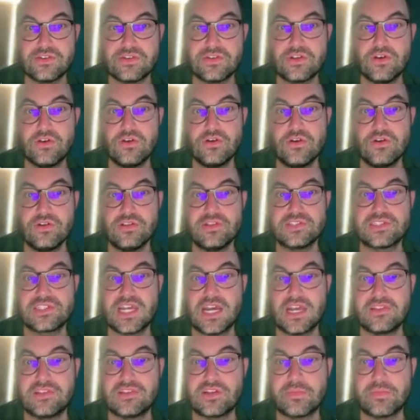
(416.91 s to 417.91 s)
called
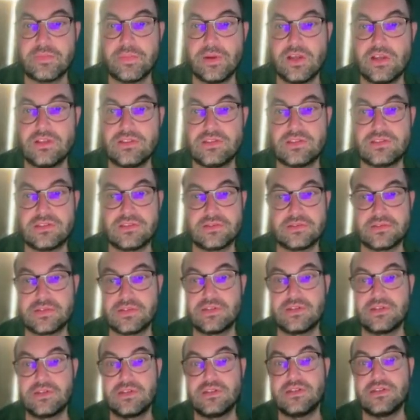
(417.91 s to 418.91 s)
scatter plot.
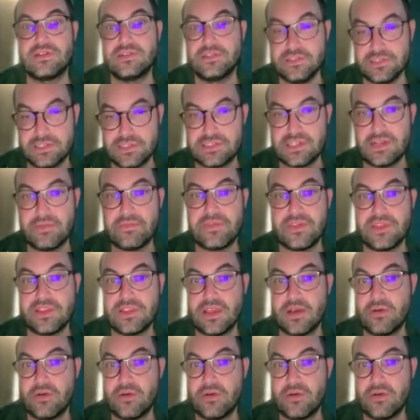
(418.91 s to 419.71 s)
This is something that